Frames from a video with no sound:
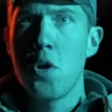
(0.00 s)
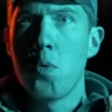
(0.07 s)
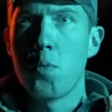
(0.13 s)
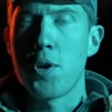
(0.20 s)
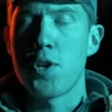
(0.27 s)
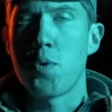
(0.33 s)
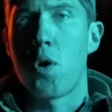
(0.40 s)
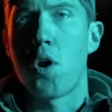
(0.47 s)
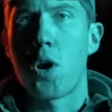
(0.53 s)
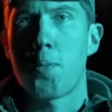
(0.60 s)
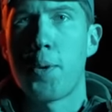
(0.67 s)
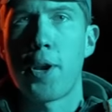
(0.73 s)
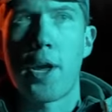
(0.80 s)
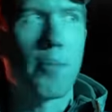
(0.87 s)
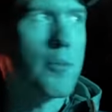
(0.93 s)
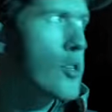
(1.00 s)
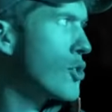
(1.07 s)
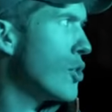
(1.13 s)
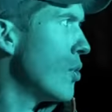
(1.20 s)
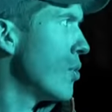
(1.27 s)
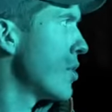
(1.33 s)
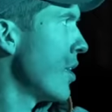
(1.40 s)
when you are put up to
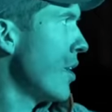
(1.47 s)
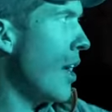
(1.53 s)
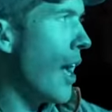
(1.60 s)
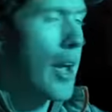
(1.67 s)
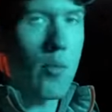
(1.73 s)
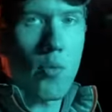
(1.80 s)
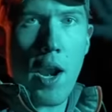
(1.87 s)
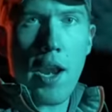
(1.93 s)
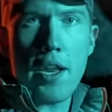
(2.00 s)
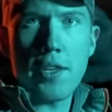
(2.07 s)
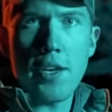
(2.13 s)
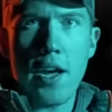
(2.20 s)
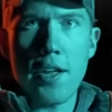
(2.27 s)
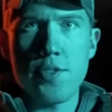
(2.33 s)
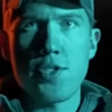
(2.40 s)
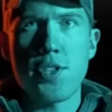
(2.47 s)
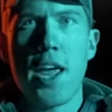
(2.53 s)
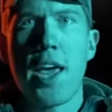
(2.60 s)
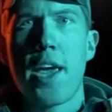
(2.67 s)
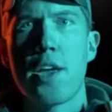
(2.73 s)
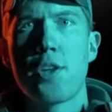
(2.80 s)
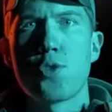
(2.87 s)
shoot a run and gun
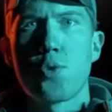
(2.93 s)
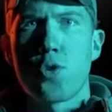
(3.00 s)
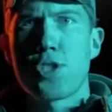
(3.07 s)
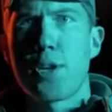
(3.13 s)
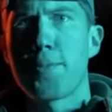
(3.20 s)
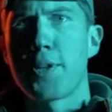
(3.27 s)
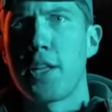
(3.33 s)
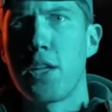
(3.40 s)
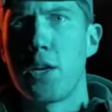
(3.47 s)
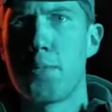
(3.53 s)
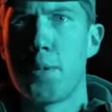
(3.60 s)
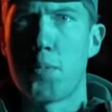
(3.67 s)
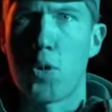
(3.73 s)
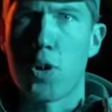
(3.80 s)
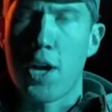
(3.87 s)
stage or something a little bit more